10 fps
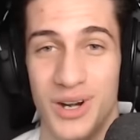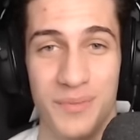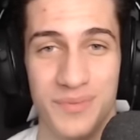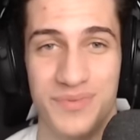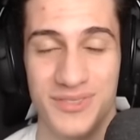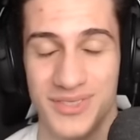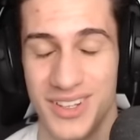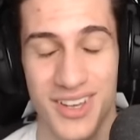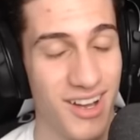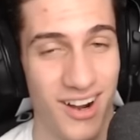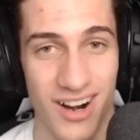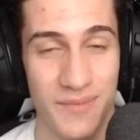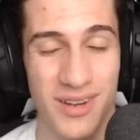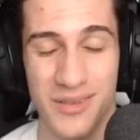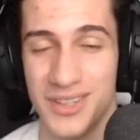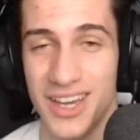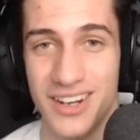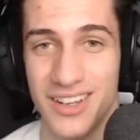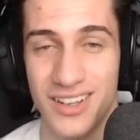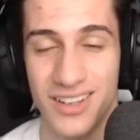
Rip. RIP, I'm dead.